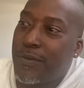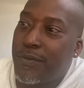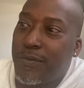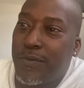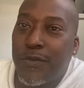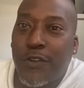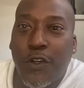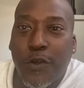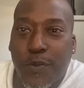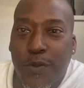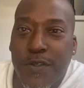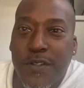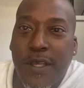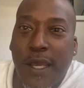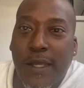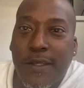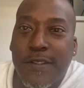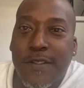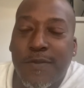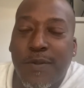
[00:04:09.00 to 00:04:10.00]
Cooper
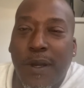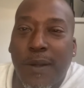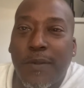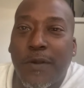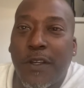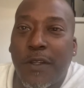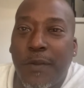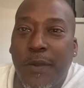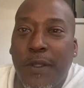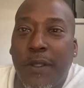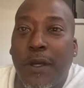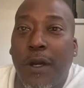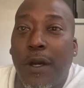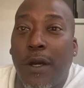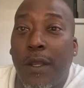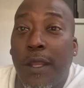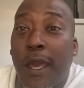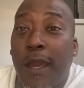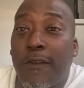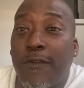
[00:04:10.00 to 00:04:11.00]
Saxe is probably going to be gone
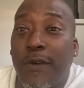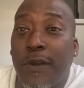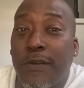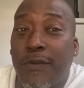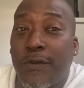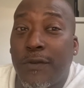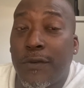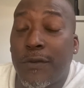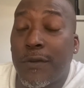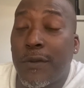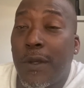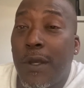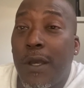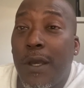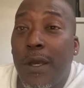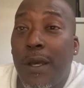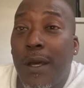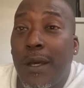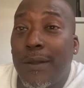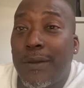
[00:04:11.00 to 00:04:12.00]
halfway through.
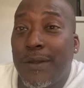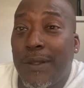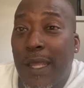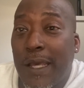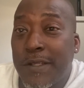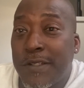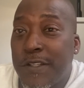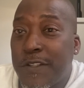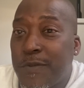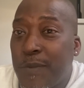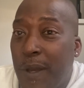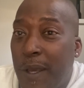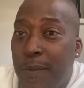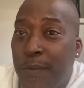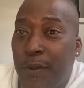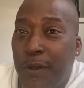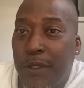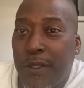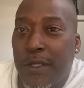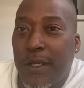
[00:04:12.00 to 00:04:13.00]
That's just my
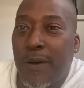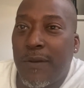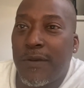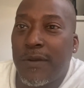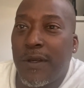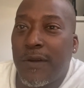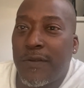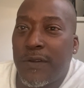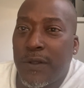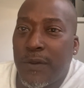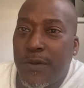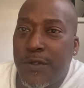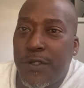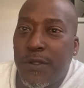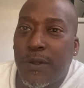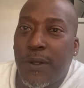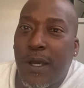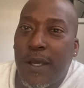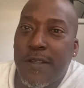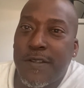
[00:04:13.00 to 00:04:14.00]
opinion. I would love to hear what you
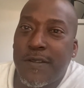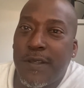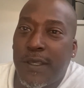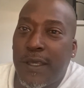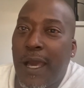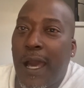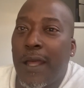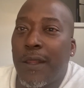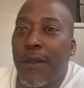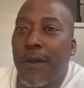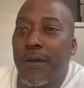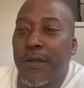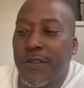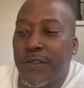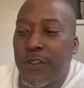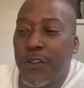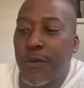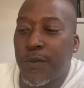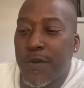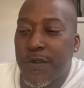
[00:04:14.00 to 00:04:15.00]
guys think. How long is
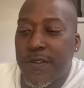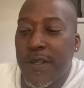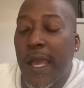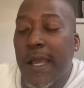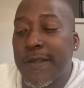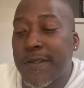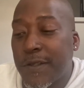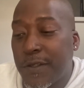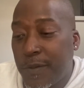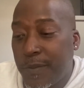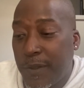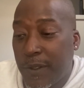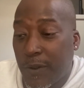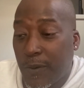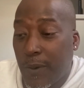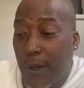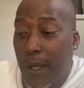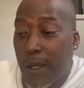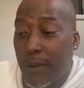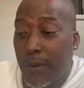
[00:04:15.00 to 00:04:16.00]
Cooper Saxe going to be
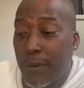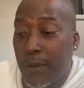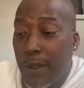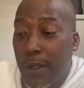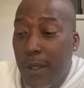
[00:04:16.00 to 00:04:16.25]
around?